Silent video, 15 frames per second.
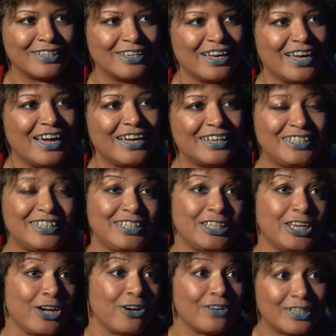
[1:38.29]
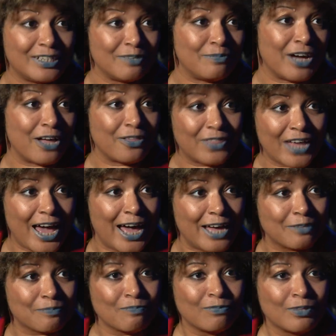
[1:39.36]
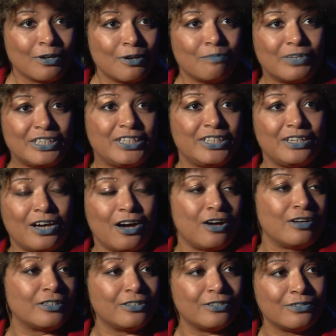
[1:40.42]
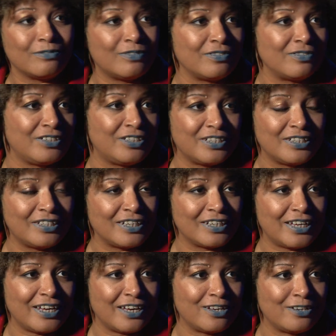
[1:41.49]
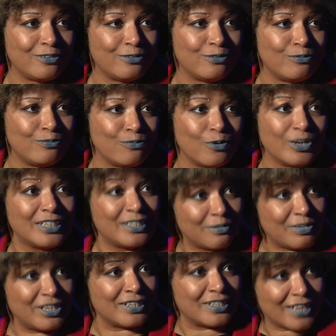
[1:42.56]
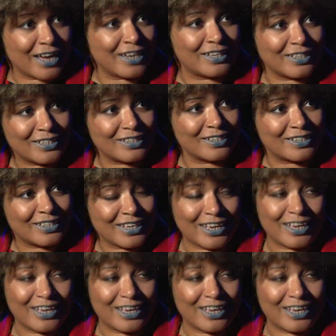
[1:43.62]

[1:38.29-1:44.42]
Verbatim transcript: And, and she's curious about that. But she also is just a kid who wants to be a scientist.